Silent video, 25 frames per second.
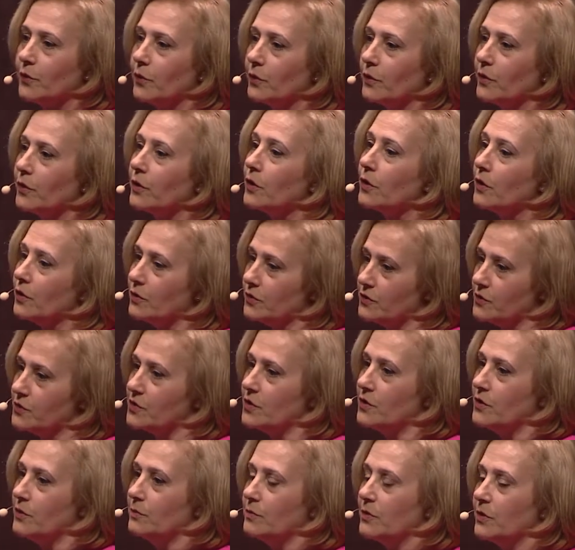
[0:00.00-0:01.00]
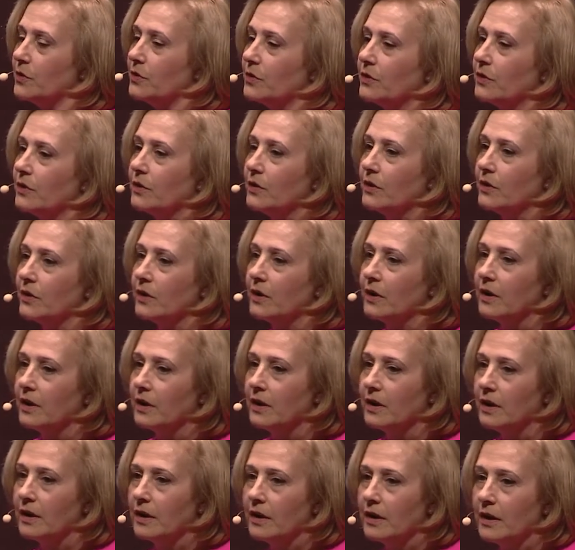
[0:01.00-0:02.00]
for long term.
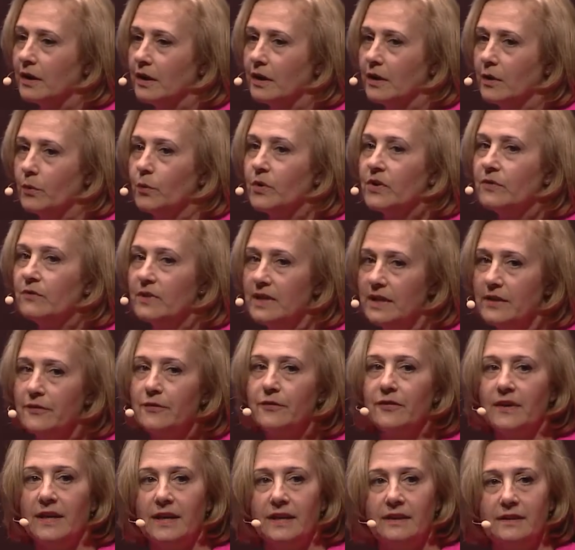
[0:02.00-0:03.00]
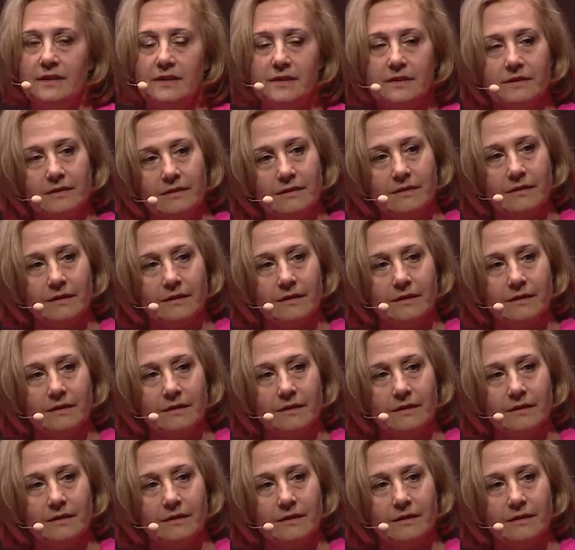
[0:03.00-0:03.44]
We really failed.